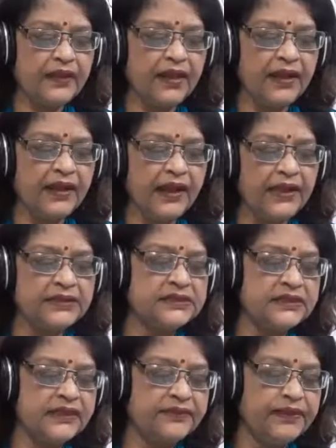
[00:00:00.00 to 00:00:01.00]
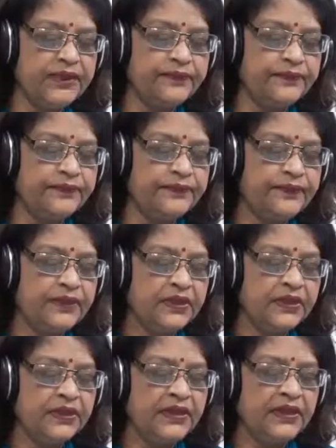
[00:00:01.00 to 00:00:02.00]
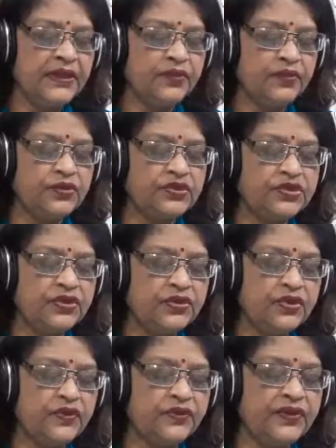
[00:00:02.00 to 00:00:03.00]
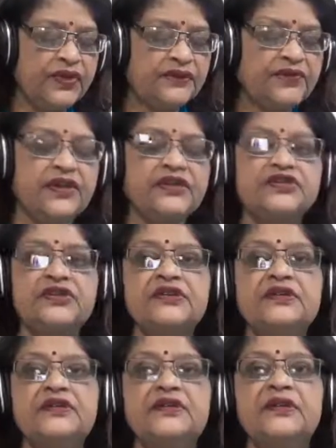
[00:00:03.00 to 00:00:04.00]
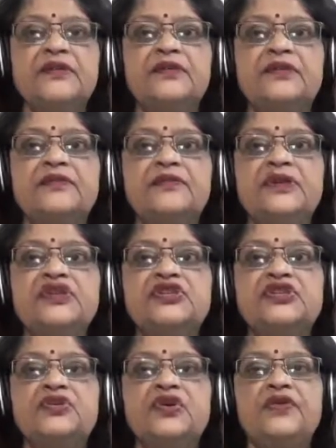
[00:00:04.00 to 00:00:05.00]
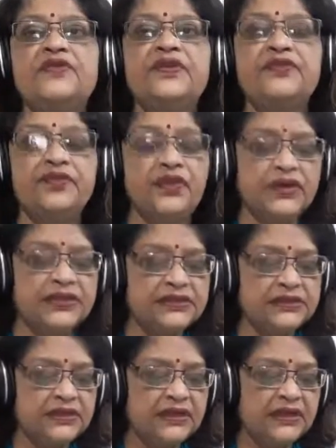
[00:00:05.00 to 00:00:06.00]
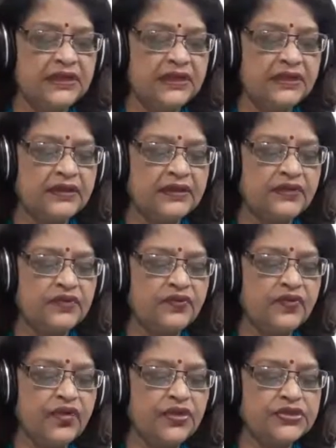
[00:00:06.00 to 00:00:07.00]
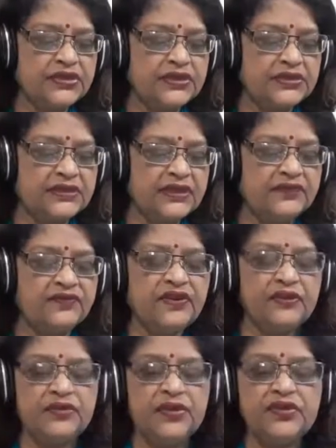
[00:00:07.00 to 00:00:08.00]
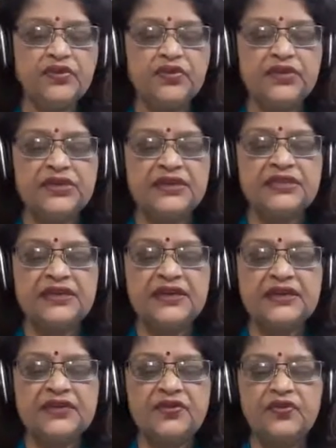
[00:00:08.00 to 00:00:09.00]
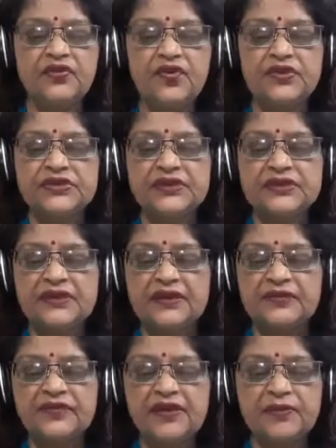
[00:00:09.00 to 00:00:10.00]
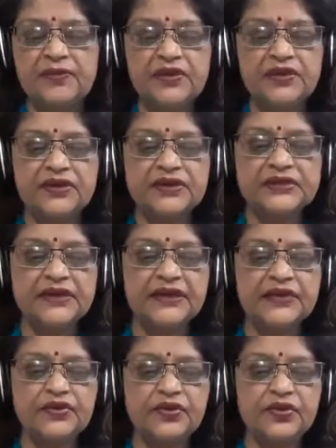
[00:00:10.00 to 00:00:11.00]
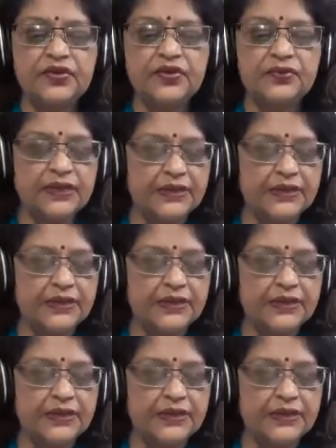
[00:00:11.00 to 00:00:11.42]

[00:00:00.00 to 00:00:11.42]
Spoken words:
asking me. A question of inflection. The pitch of the voice. Your voice is unfamiliar. Though he is telling your voice is unfamiliar, it is unknown to me.